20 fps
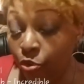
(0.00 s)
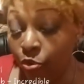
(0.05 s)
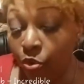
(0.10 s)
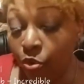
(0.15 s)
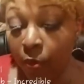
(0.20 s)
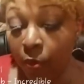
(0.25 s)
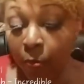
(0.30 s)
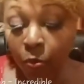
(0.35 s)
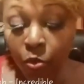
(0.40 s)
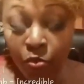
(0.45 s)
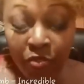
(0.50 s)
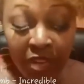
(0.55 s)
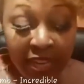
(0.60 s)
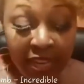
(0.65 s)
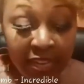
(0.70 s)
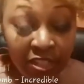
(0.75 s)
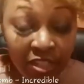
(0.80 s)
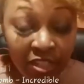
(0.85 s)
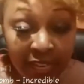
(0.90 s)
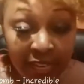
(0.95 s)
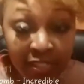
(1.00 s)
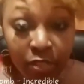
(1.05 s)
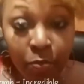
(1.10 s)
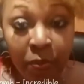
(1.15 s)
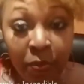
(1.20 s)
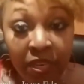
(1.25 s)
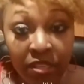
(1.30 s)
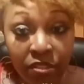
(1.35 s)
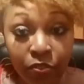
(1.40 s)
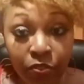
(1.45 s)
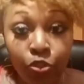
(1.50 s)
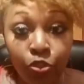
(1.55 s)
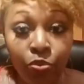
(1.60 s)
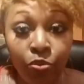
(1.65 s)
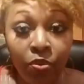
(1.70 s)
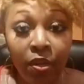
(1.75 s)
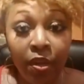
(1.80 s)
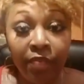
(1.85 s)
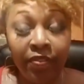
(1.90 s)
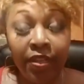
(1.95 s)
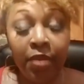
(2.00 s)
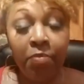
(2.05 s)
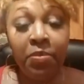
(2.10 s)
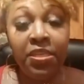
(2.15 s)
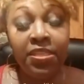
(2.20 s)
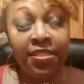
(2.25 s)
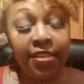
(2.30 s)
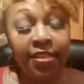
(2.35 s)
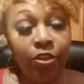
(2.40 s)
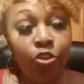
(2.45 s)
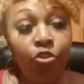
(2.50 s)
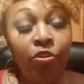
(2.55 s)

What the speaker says: And when you are moving into that space of true love,